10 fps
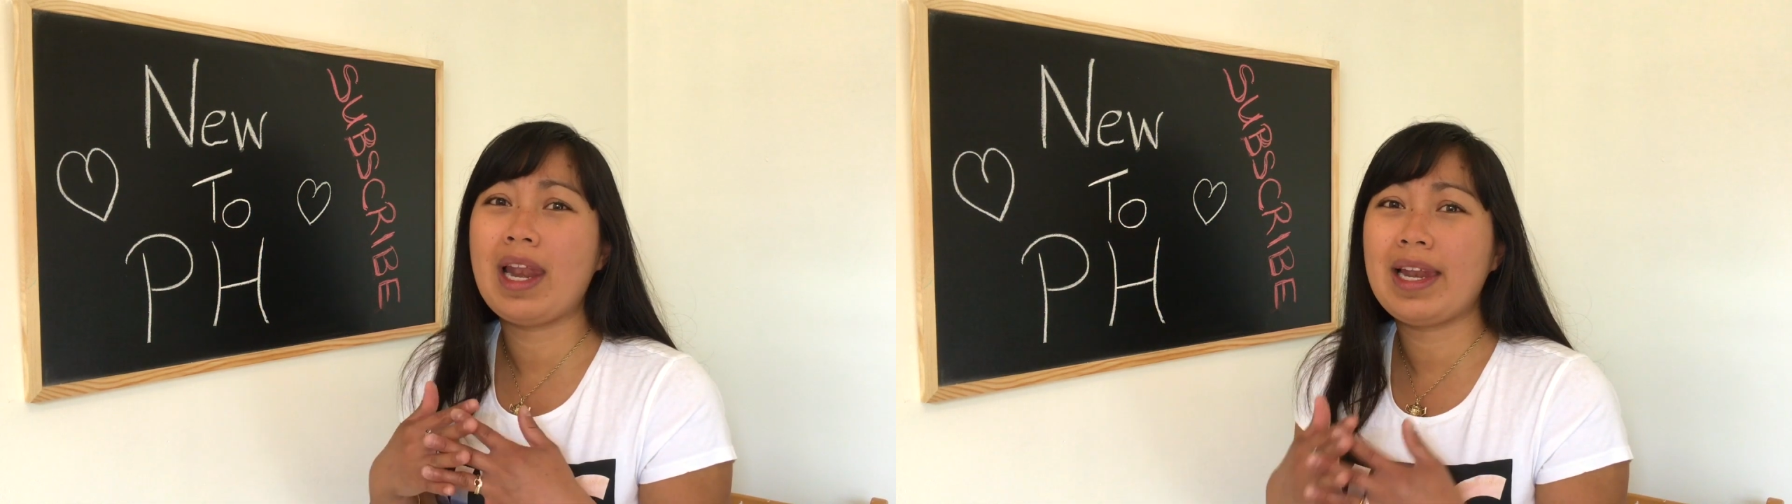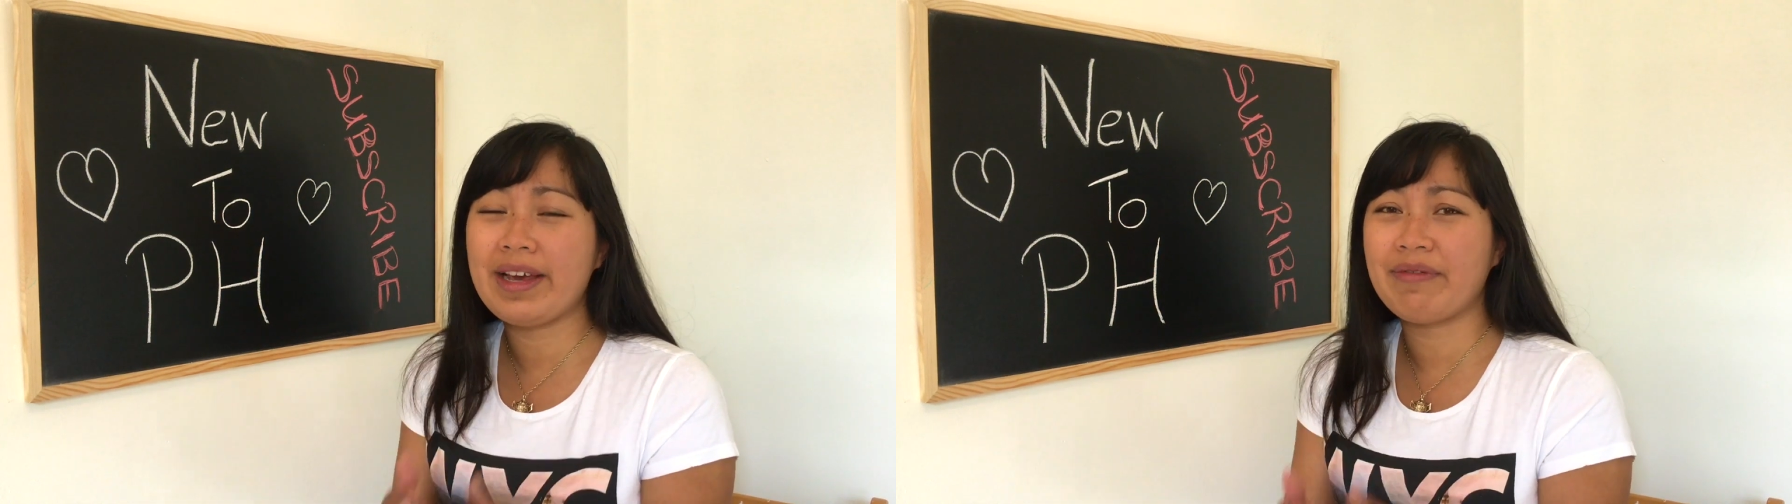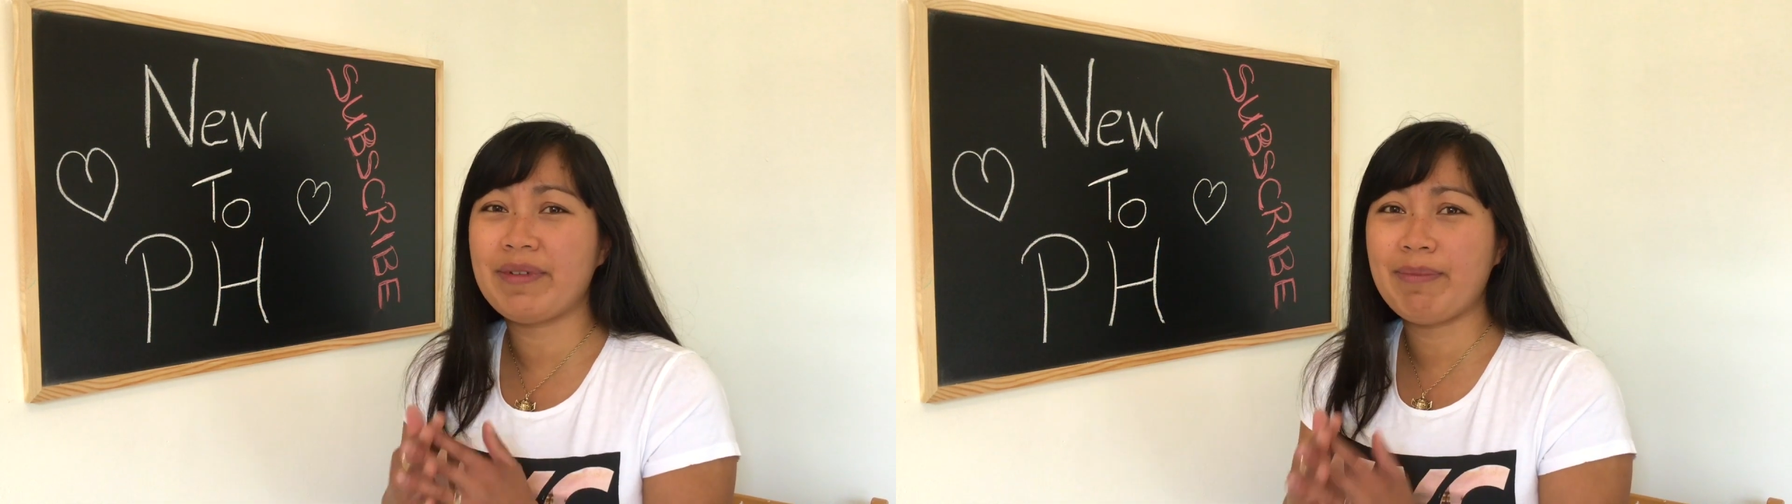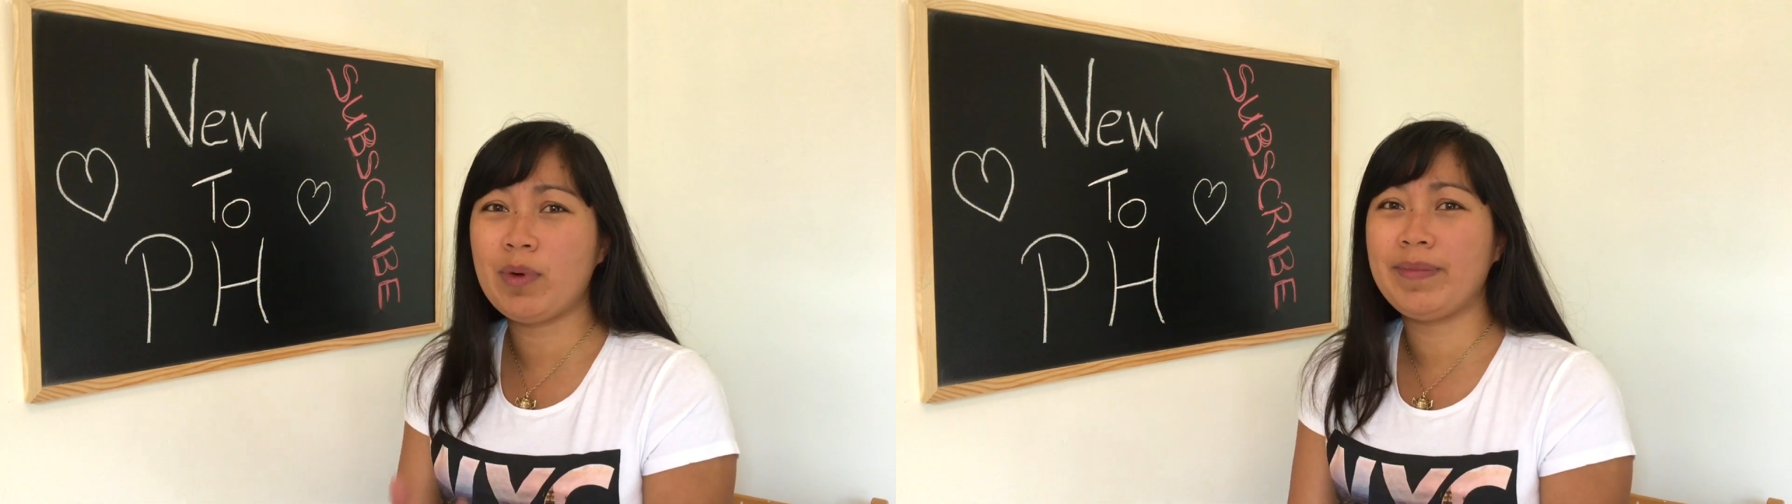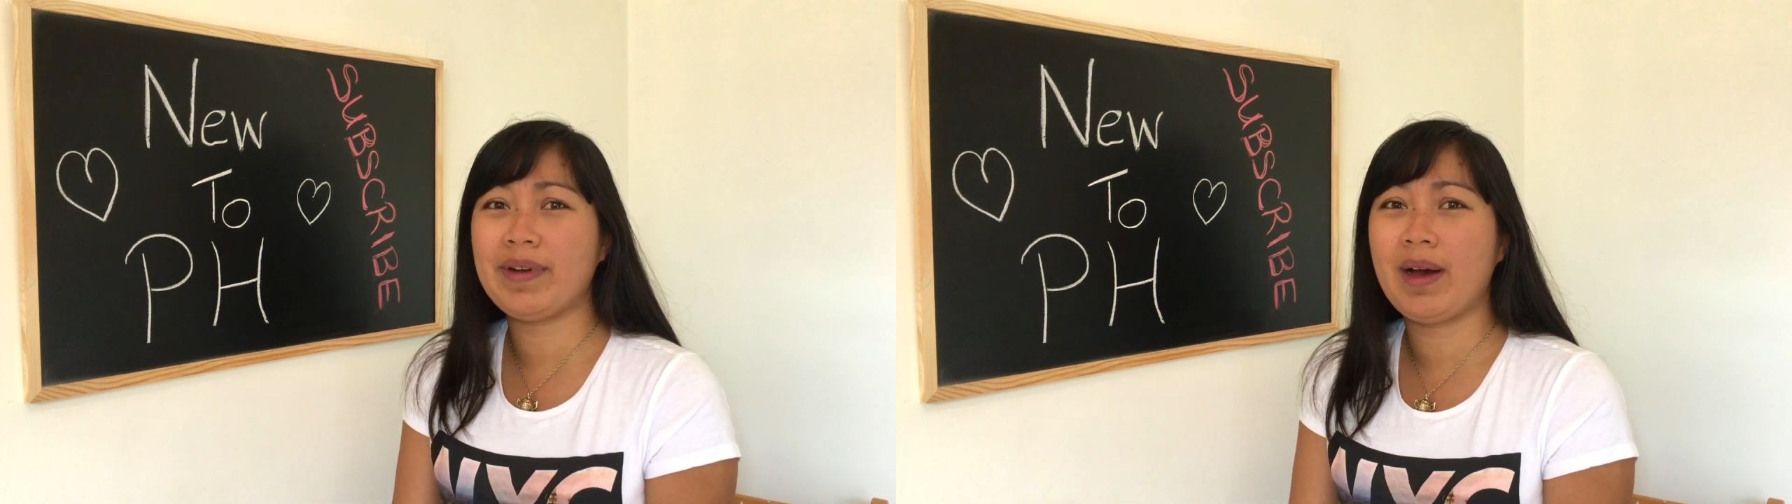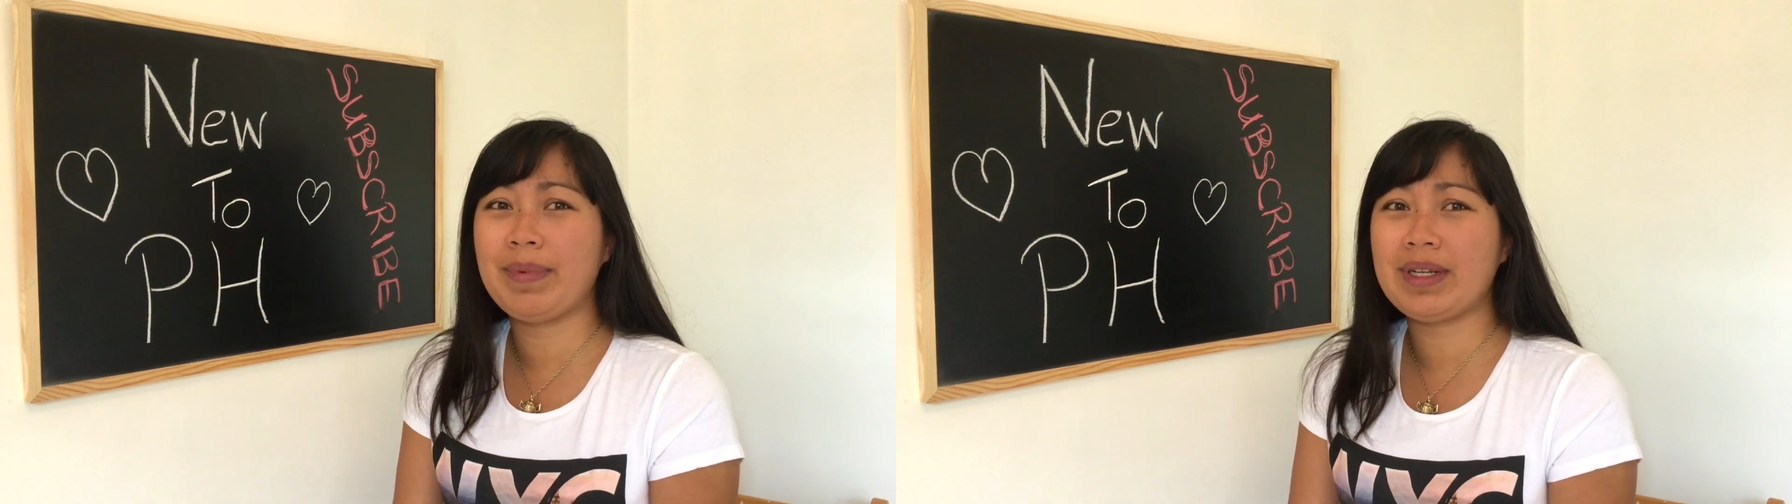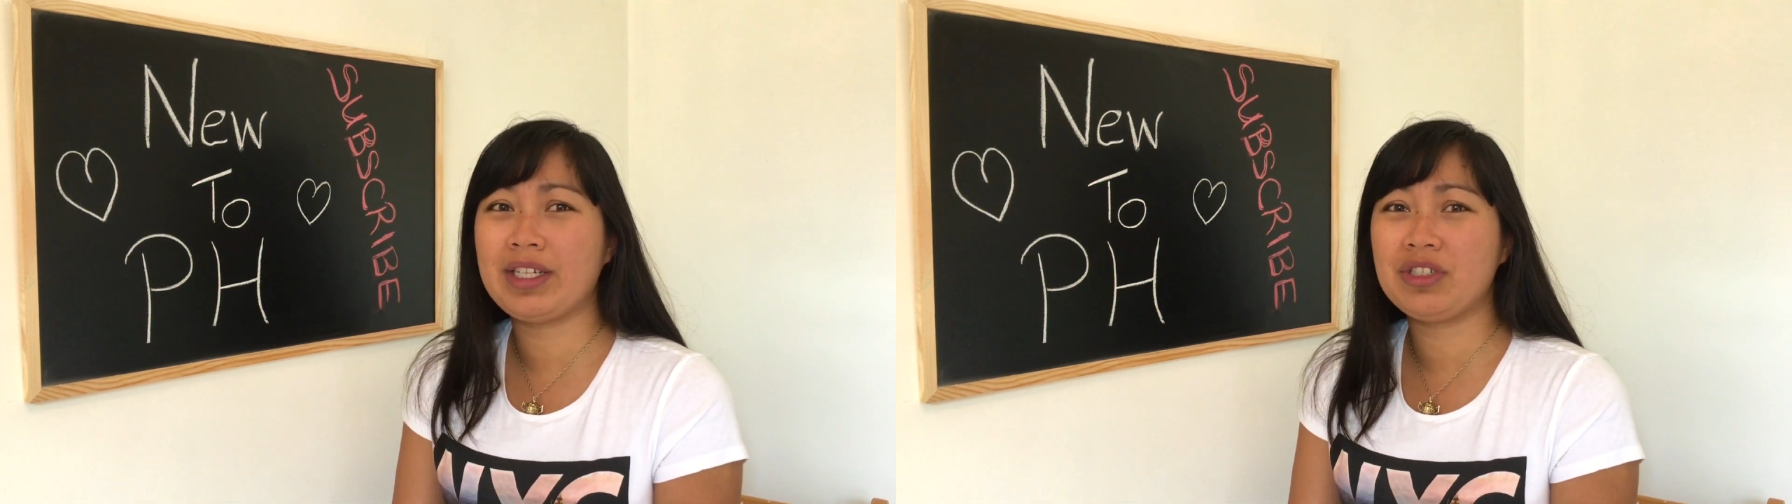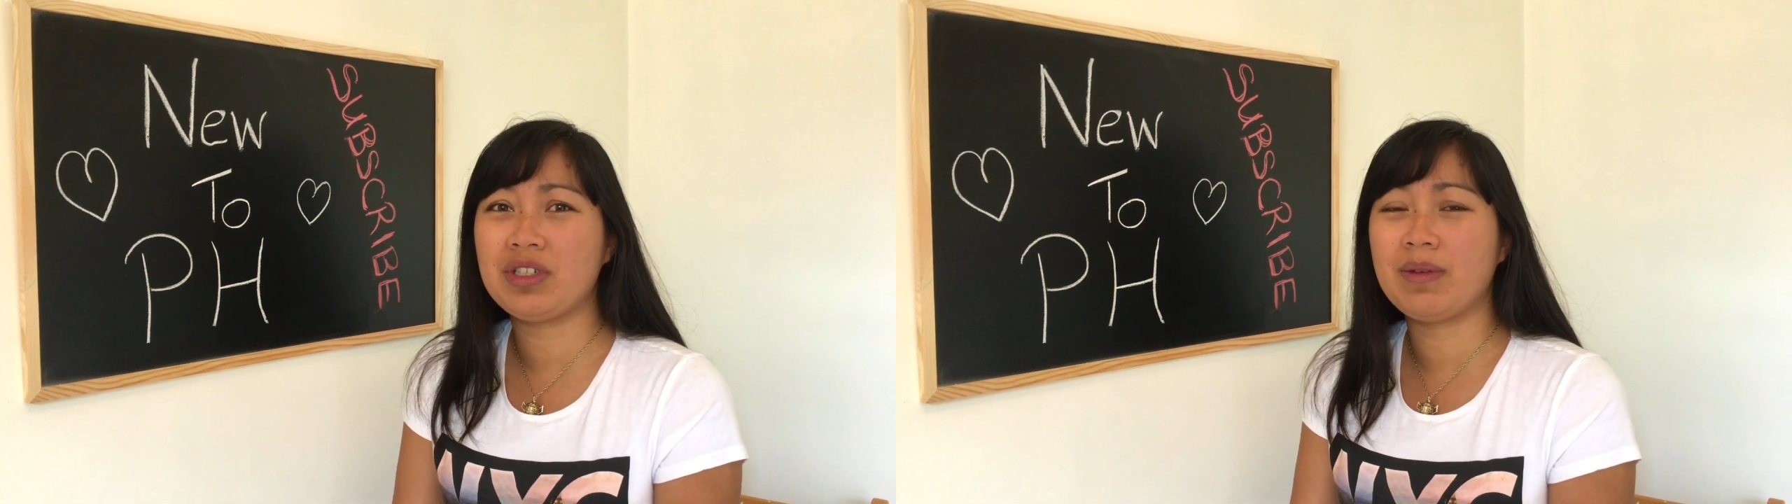live with pulmonary
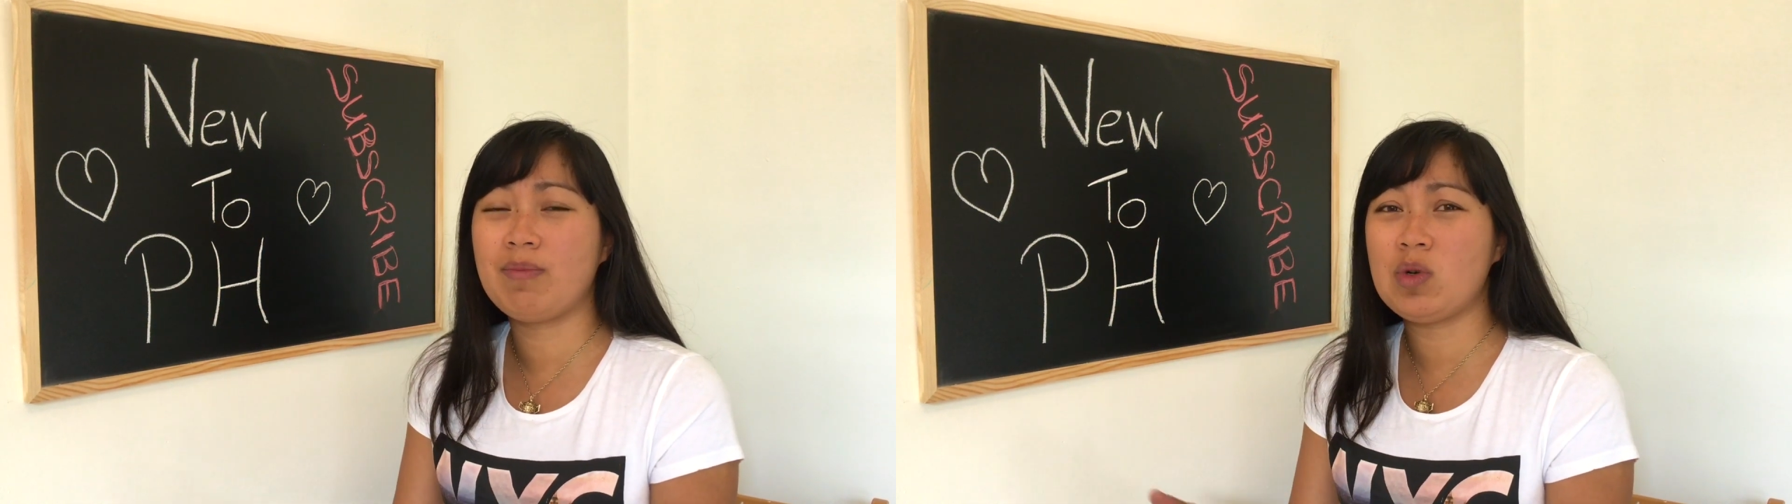hypertension.